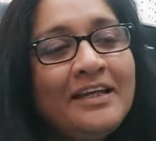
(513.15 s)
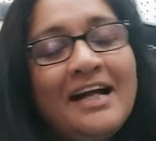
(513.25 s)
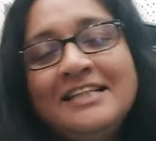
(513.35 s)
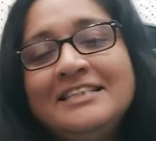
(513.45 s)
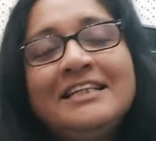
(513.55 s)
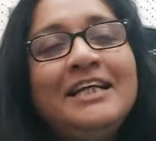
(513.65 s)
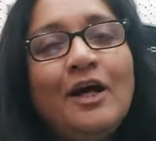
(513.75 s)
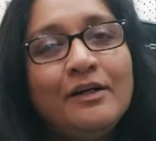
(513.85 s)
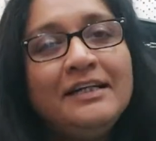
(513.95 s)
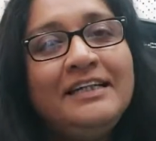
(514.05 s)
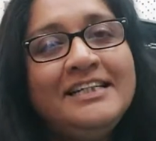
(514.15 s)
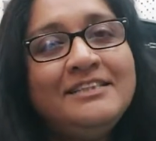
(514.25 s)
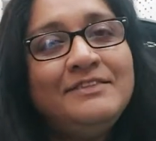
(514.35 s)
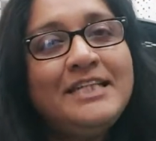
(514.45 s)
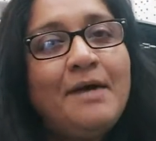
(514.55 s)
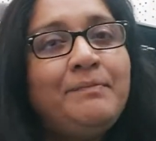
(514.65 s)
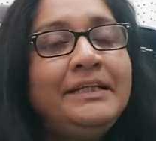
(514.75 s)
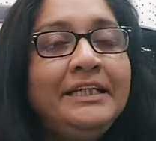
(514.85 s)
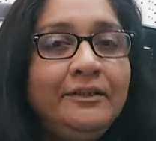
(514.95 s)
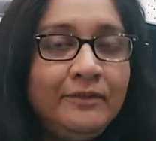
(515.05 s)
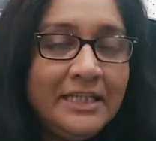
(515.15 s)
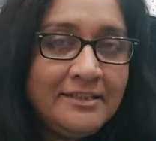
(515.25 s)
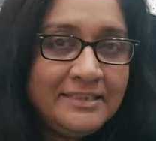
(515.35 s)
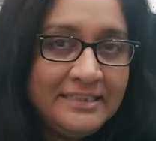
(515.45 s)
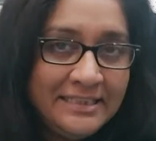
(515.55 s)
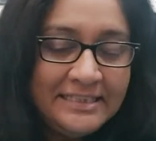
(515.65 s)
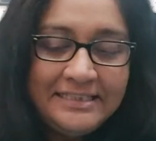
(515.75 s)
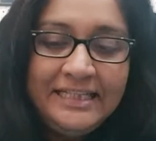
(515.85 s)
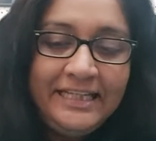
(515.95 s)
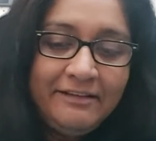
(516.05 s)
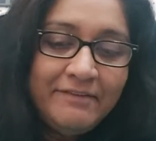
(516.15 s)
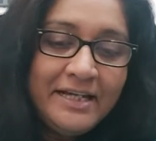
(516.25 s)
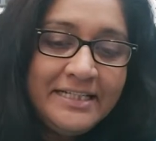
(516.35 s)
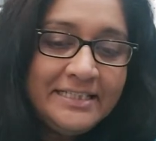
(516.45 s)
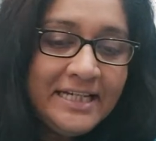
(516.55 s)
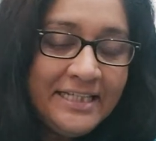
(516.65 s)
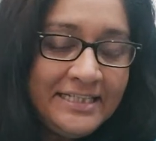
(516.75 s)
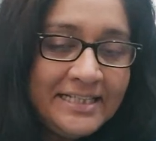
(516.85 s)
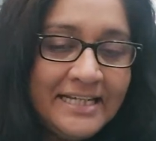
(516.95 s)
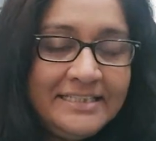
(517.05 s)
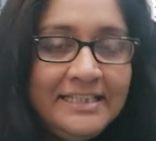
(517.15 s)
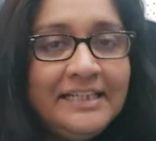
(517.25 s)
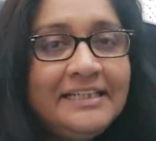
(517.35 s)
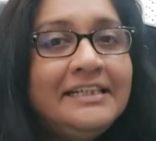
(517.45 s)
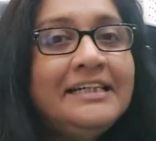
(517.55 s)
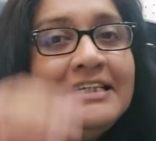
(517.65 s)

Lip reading: cultural occurrence which happened in 2016, where Kishani Jayasingha